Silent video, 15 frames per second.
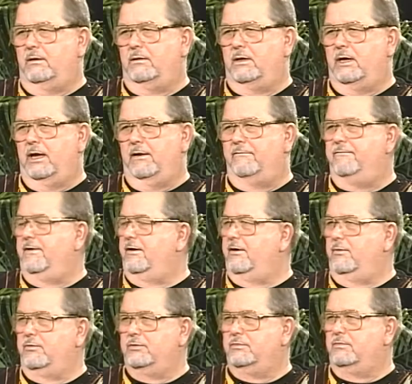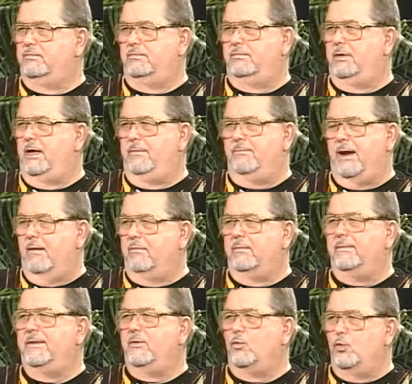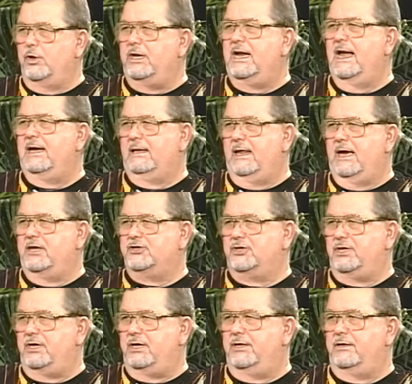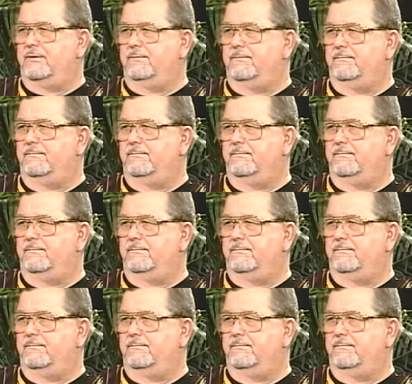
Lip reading: I figured he probably would not last the year.